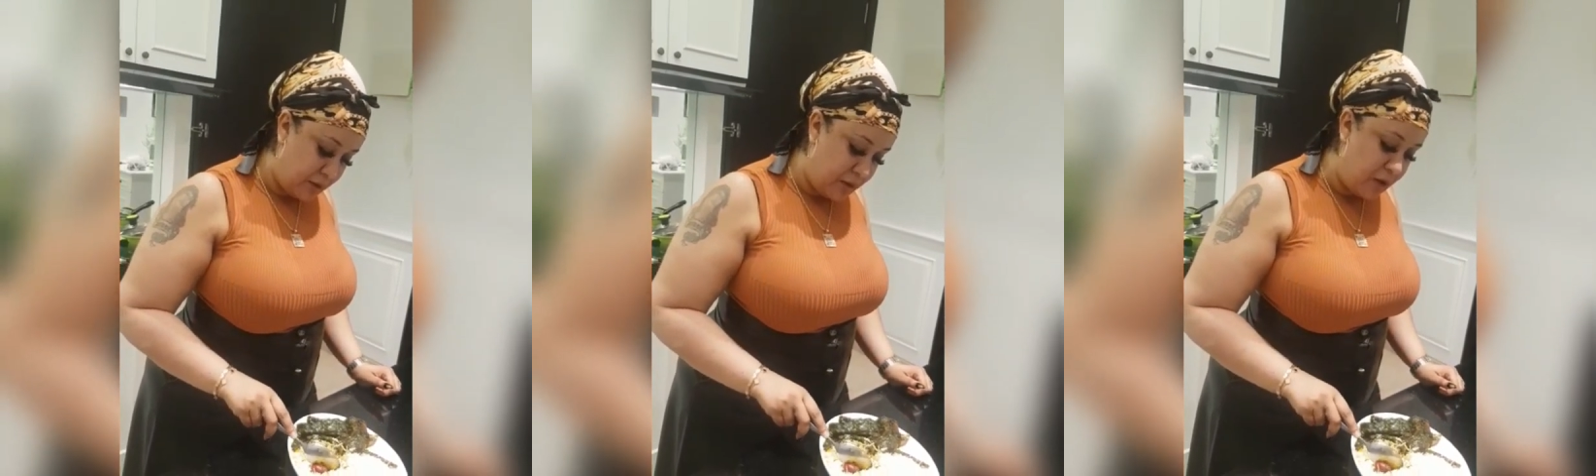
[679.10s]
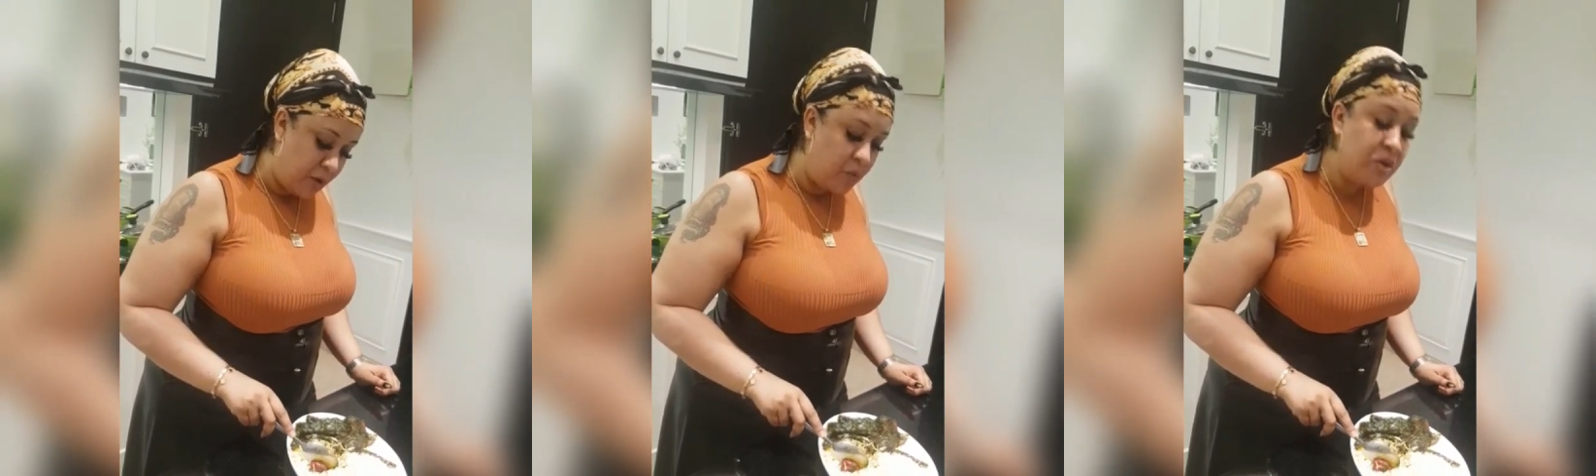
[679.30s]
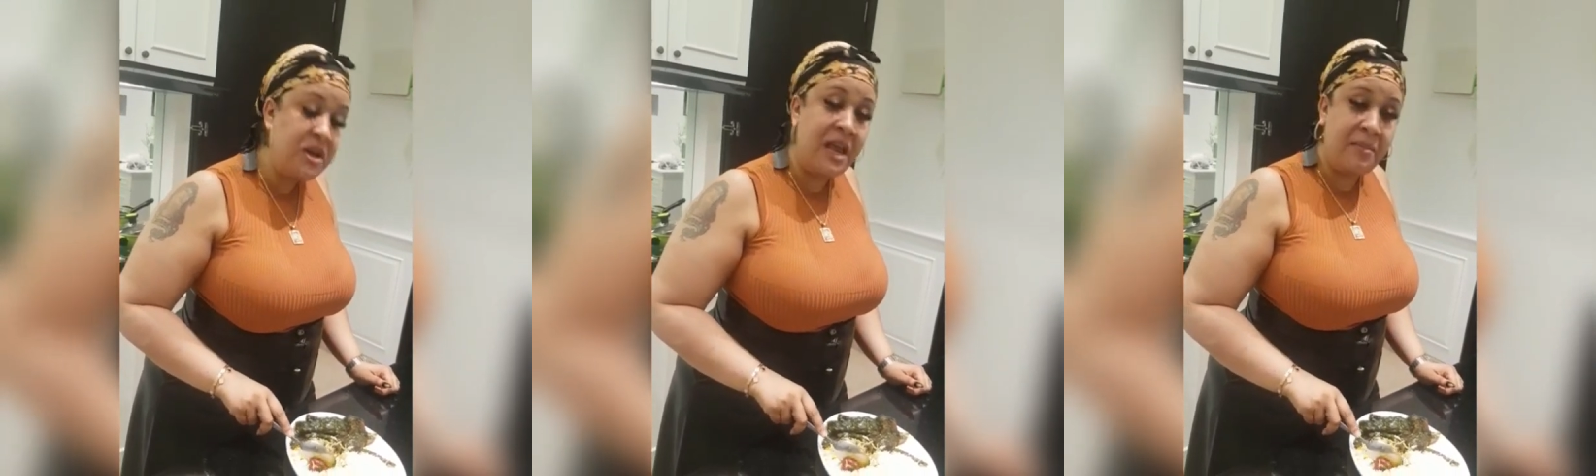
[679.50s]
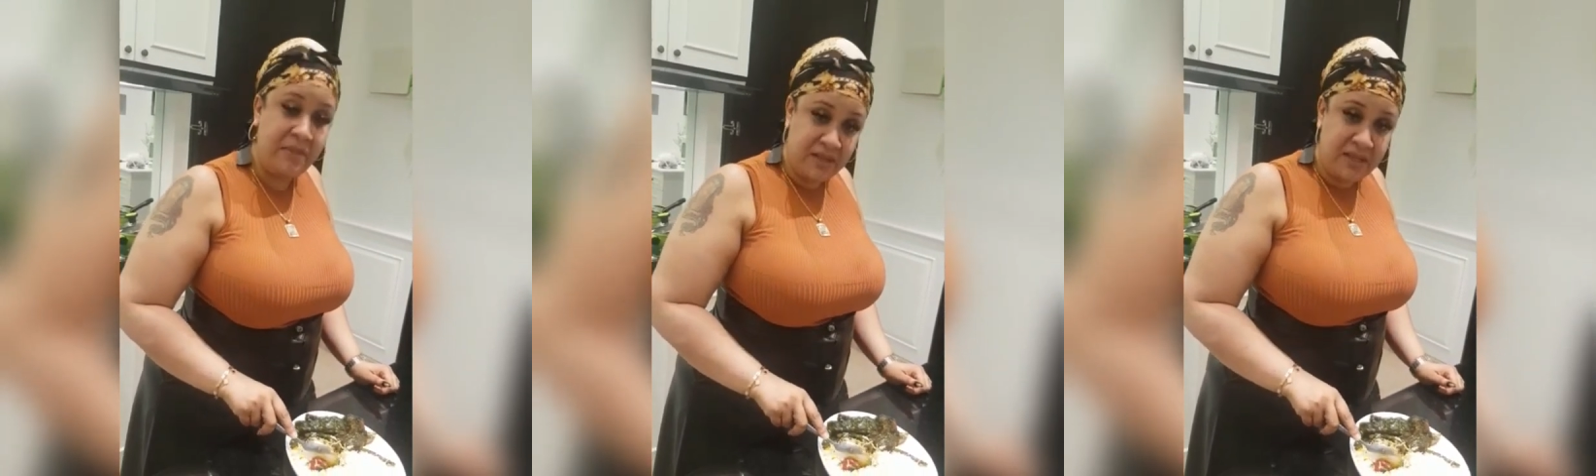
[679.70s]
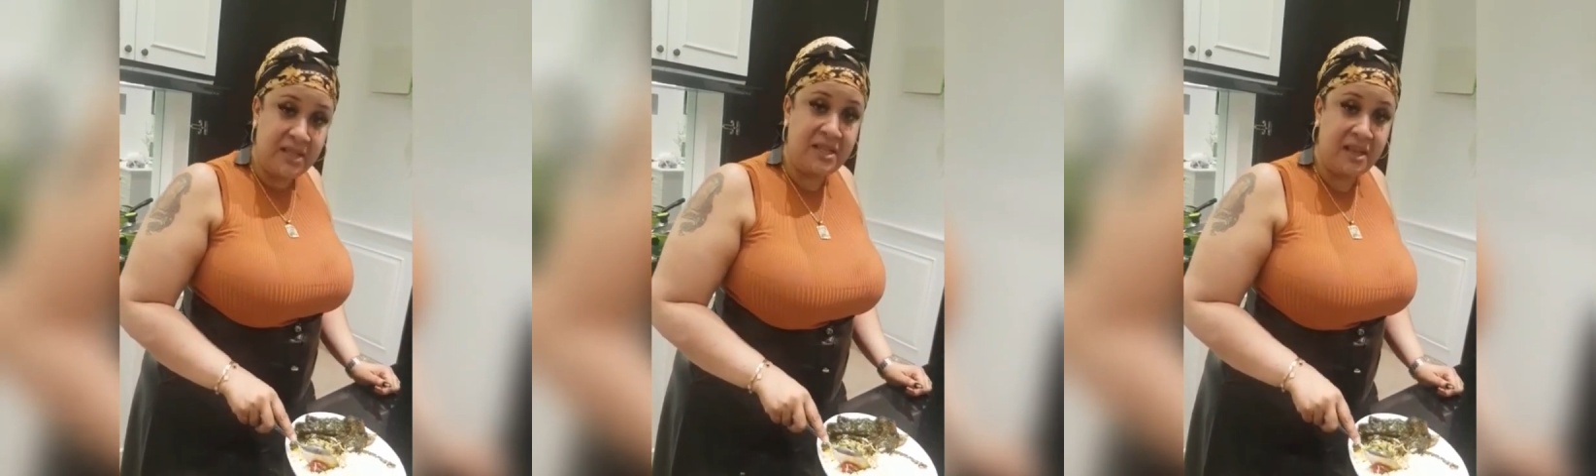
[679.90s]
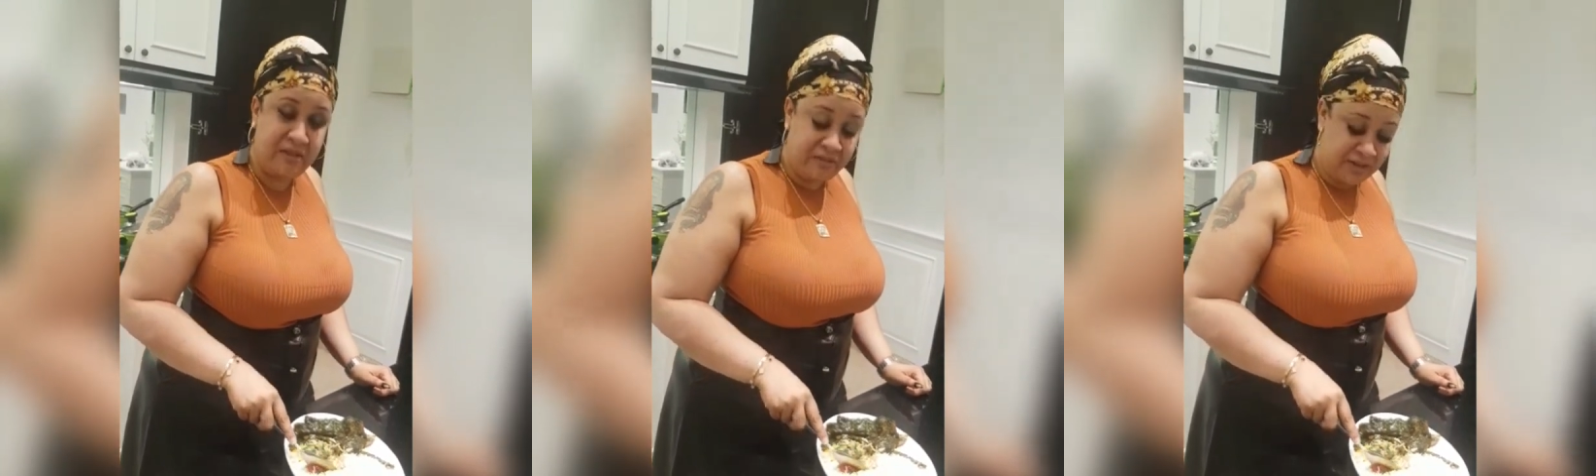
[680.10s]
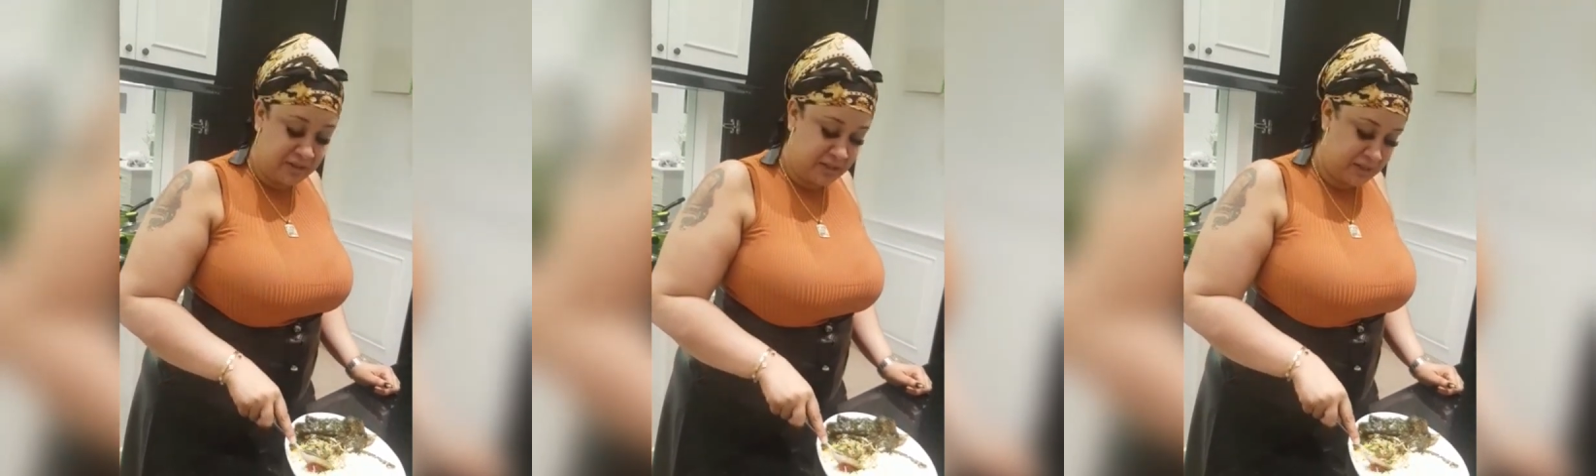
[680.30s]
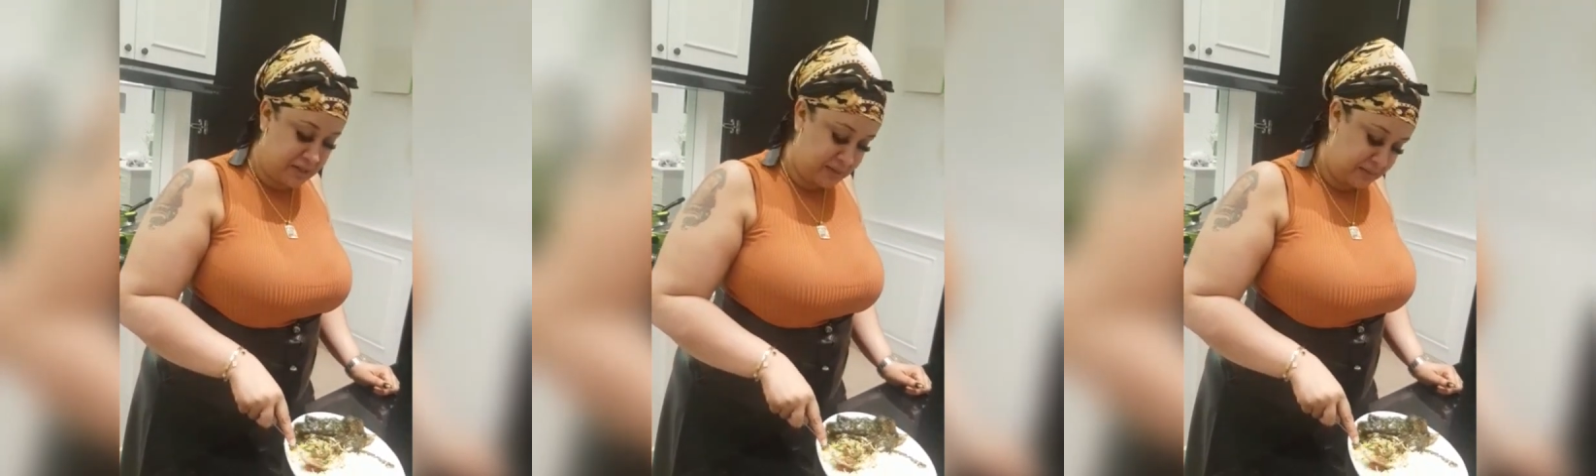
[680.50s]
A queen like me deserve it.
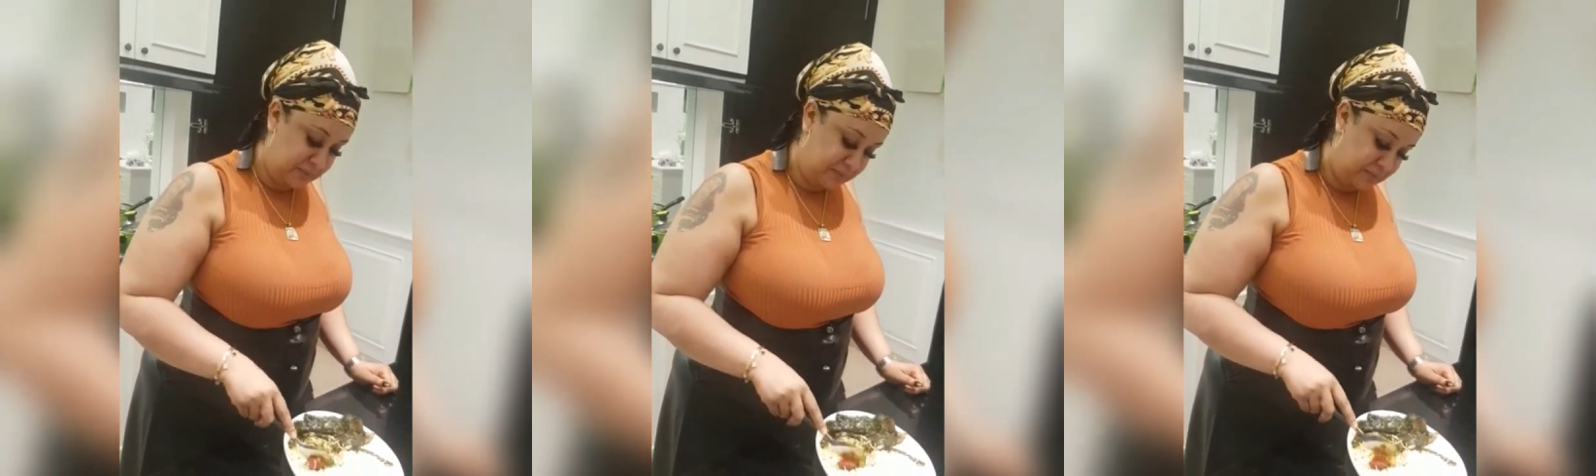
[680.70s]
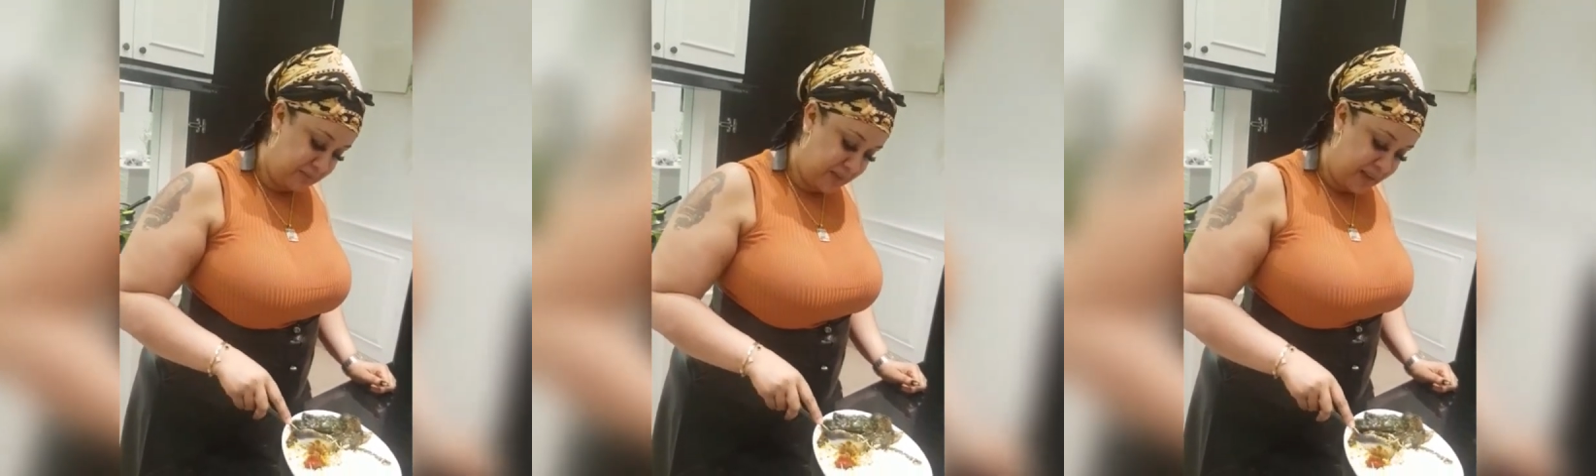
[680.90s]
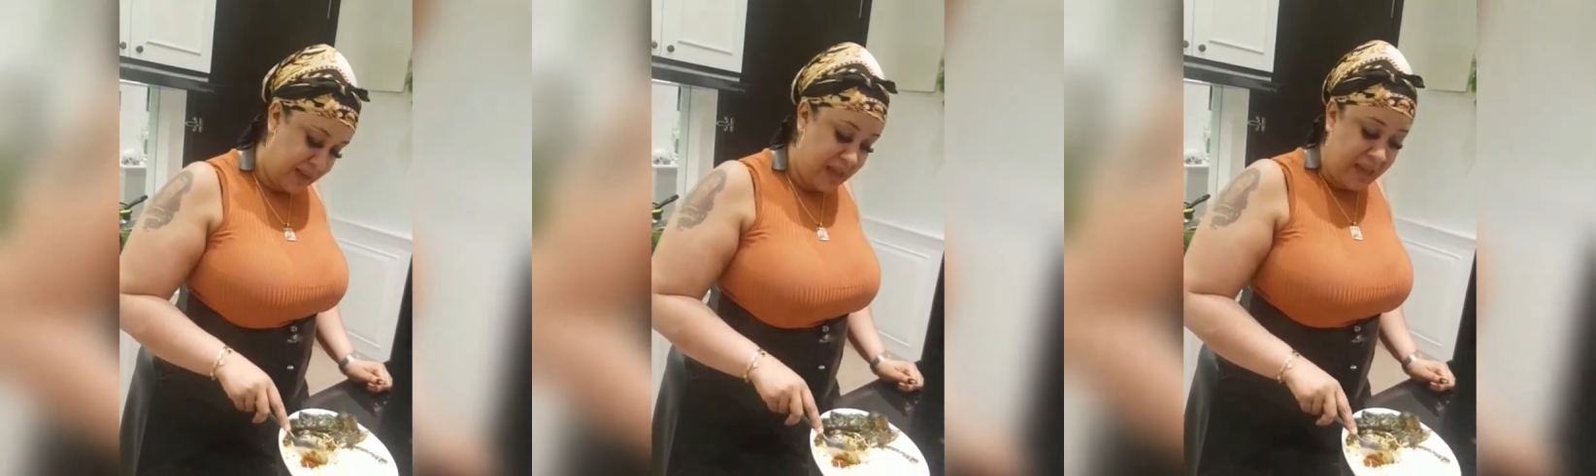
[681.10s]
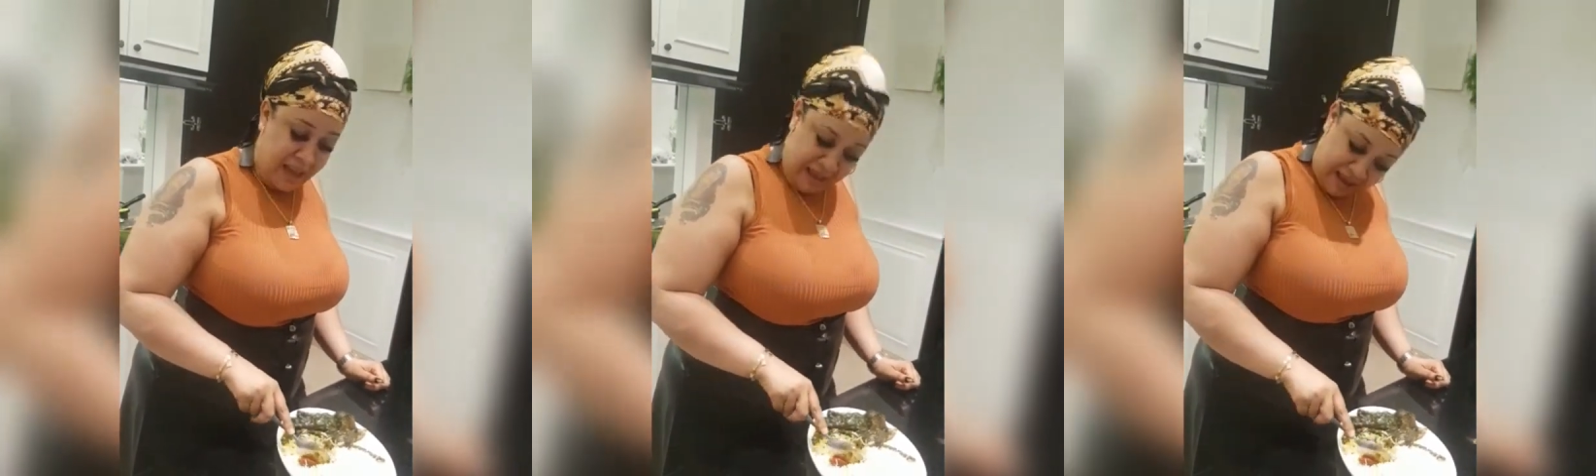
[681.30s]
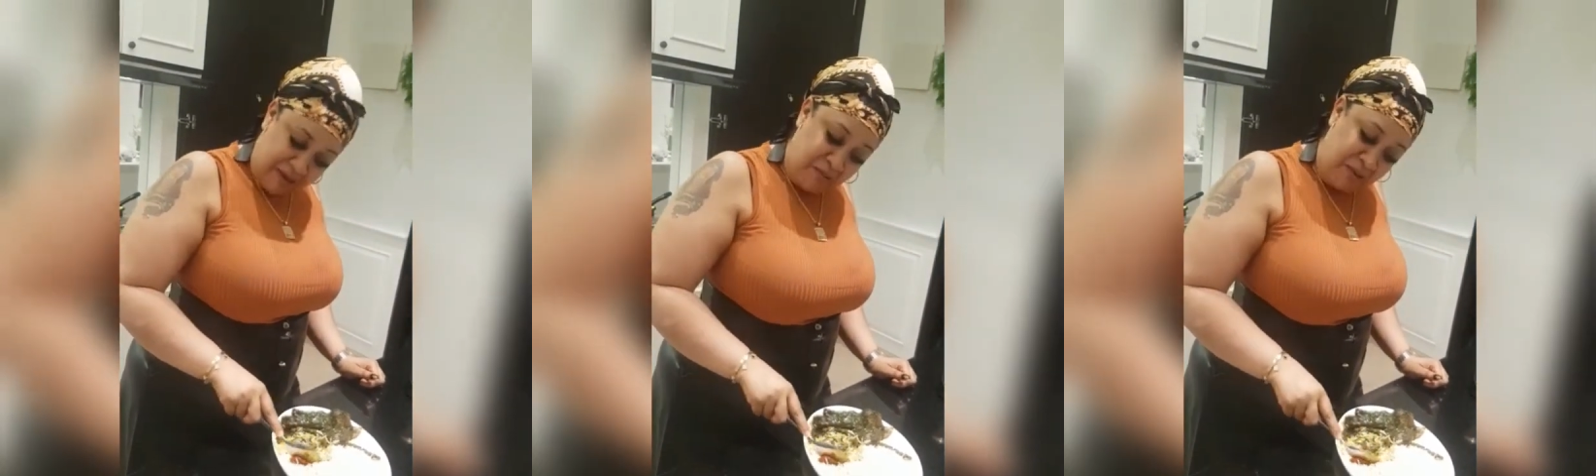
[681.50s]
A